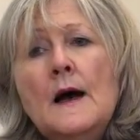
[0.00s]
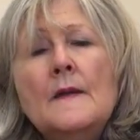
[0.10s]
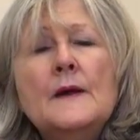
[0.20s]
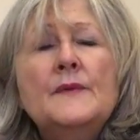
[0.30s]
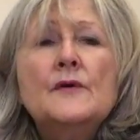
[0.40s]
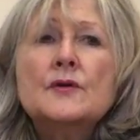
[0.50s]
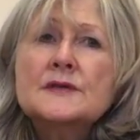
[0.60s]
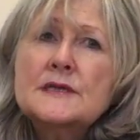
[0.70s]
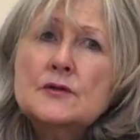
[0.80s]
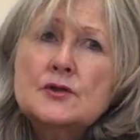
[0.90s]
And then we've got the
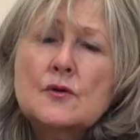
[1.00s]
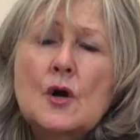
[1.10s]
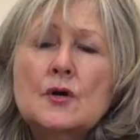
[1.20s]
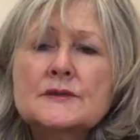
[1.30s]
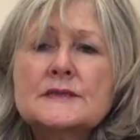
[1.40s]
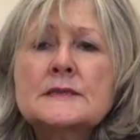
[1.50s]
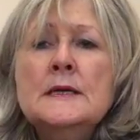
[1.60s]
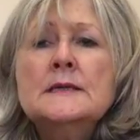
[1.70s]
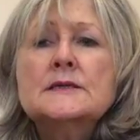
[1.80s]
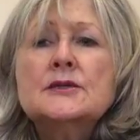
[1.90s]
social cost
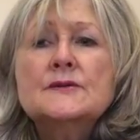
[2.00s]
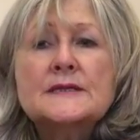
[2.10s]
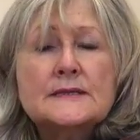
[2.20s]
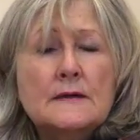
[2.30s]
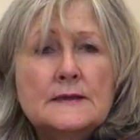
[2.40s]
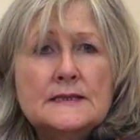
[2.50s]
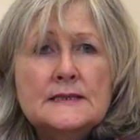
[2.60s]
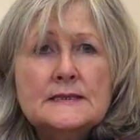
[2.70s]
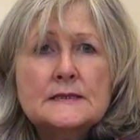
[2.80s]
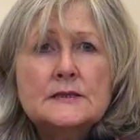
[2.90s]
to
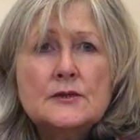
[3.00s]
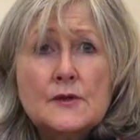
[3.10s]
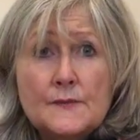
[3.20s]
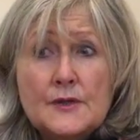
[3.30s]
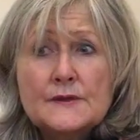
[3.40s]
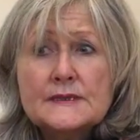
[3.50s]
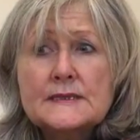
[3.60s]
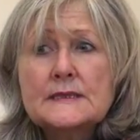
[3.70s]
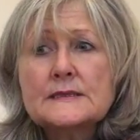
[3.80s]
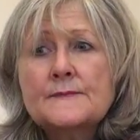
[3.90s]
societies and to
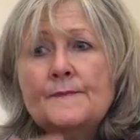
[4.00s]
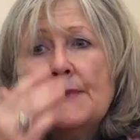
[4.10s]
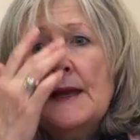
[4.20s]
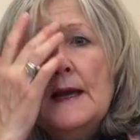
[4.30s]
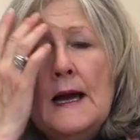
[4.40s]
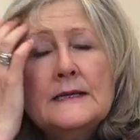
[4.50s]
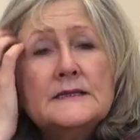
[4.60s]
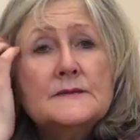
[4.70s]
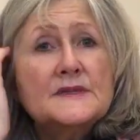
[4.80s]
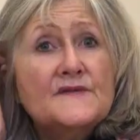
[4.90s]
communities.
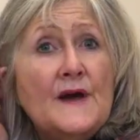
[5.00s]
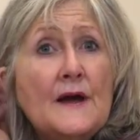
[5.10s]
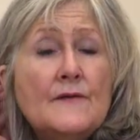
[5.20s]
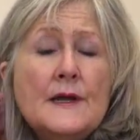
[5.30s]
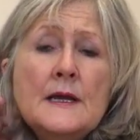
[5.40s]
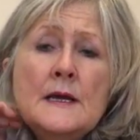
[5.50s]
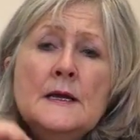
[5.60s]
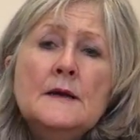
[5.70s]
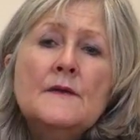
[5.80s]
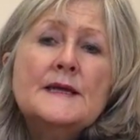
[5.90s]
Estimates vary.
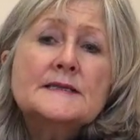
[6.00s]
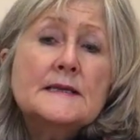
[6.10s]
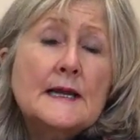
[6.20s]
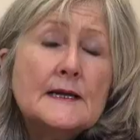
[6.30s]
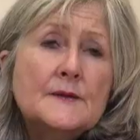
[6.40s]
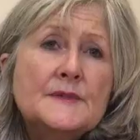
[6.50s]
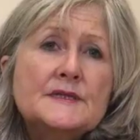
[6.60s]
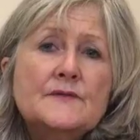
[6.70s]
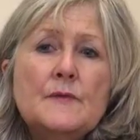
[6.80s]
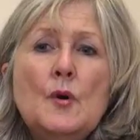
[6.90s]
The Select
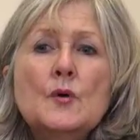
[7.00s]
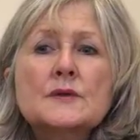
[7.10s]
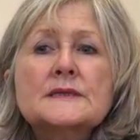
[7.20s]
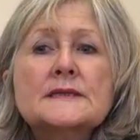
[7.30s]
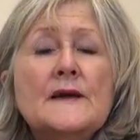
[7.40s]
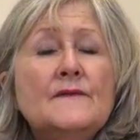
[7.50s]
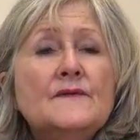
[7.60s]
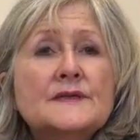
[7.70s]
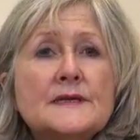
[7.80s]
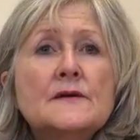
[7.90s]
Committee reports that
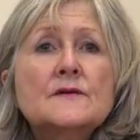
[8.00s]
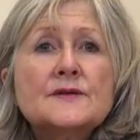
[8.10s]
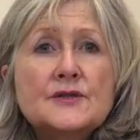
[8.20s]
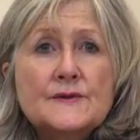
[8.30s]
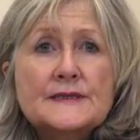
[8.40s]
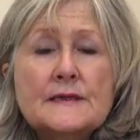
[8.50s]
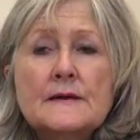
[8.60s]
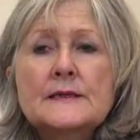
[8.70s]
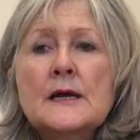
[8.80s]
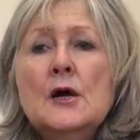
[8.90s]
every single
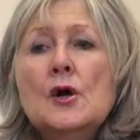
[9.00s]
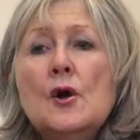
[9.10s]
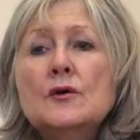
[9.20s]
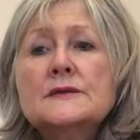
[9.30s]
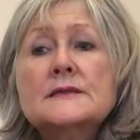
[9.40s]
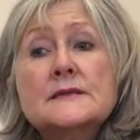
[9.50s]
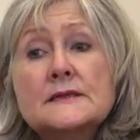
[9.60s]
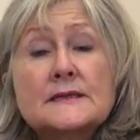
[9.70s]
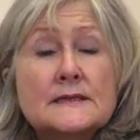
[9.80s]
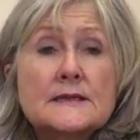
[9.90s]
suicide costs
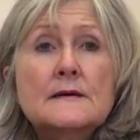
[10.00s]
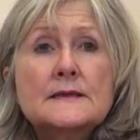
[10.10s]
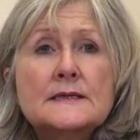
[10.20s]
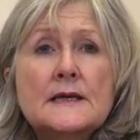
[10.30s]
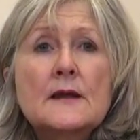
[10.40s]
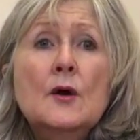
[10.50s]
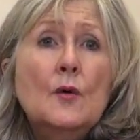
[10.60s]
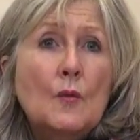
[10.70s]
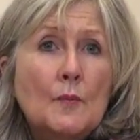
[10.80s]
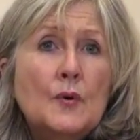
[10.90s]
society
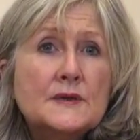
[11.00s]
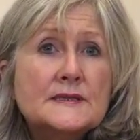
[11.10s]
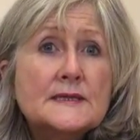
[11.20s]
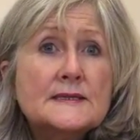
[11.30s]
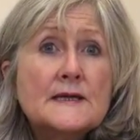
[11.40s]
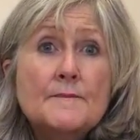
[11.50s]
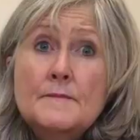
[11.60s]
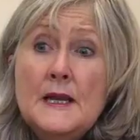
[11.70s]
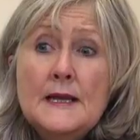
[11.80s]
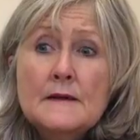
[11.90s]
1.67
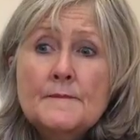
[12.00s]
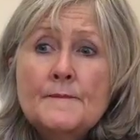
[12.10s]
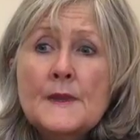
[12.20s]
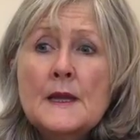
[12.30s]
million,